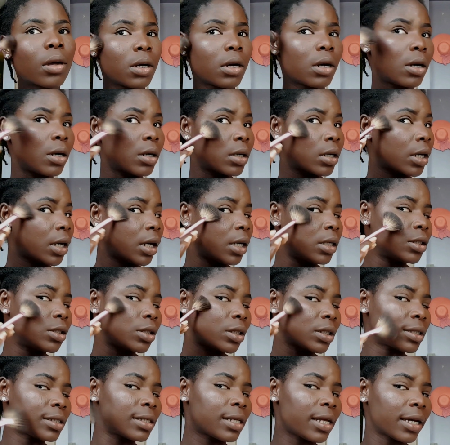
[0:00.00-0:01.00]
Okay,
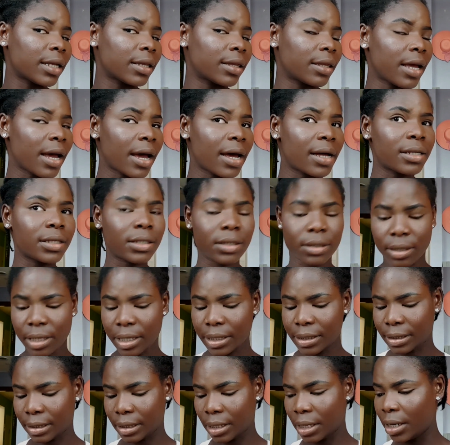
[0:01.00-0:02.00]
just like that,
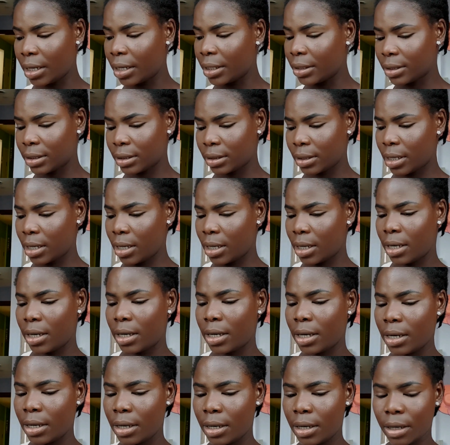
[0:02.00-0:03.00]
that's it.
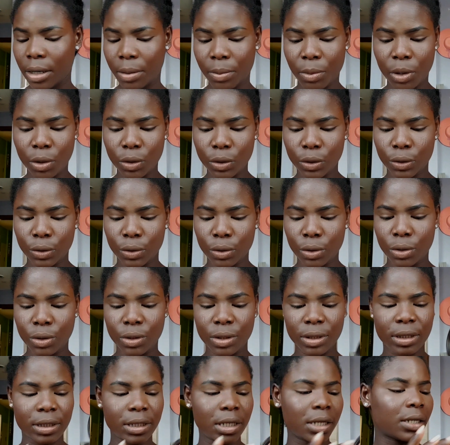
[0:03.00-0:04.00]
And I'm also gonna
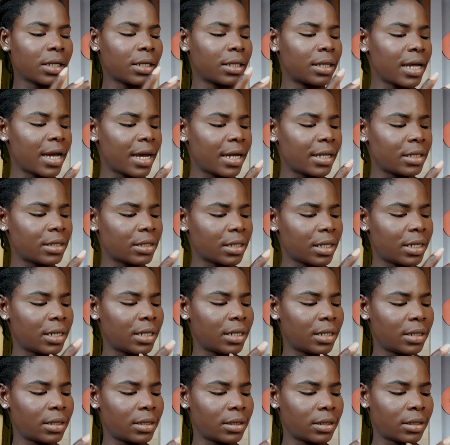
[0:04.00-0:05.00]
take that
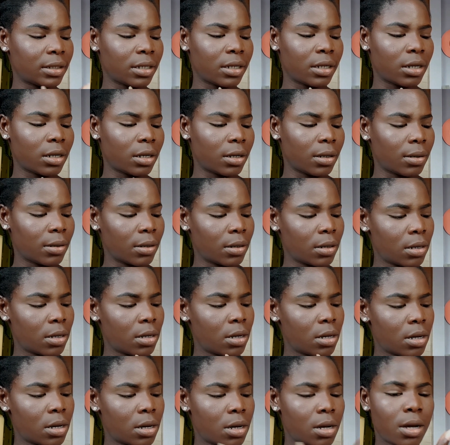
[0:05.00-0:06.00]
and
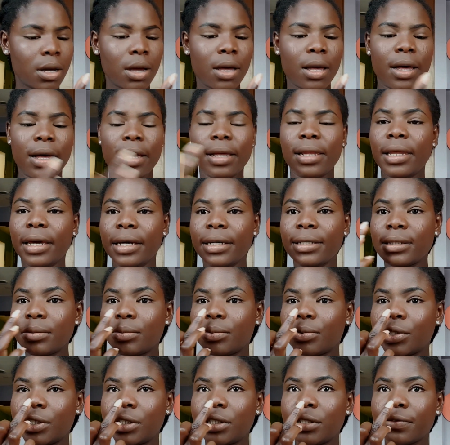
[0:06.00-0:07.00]
highlight the
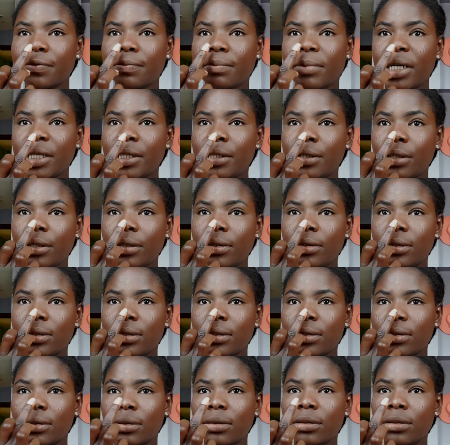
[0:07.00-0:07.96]
bridge of my nose.